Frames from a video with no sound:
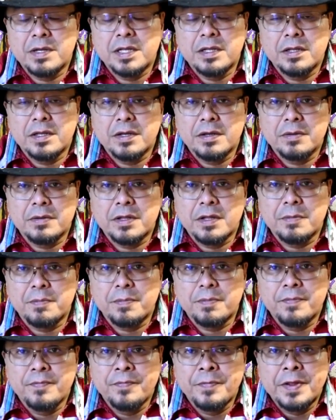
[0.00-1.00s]
and
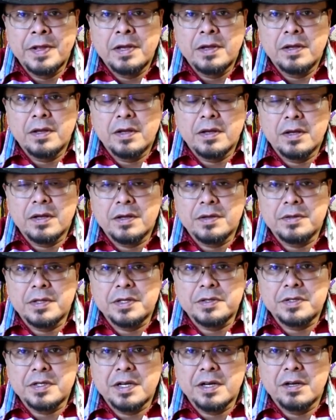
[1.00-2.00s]

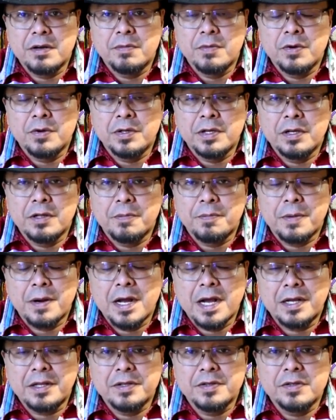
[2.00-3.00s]
the ceremonial
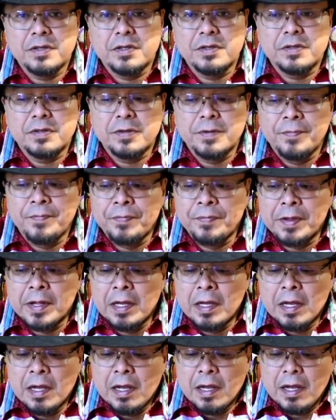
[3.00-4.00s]
practices.
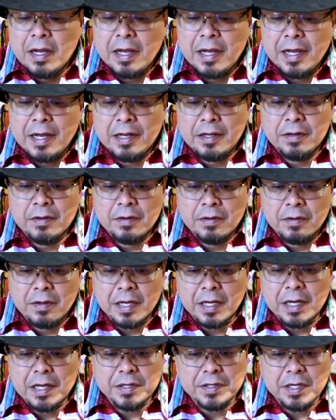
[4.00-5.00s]
And
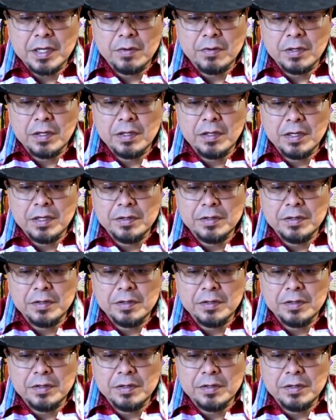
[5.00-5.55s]
like I said, one of these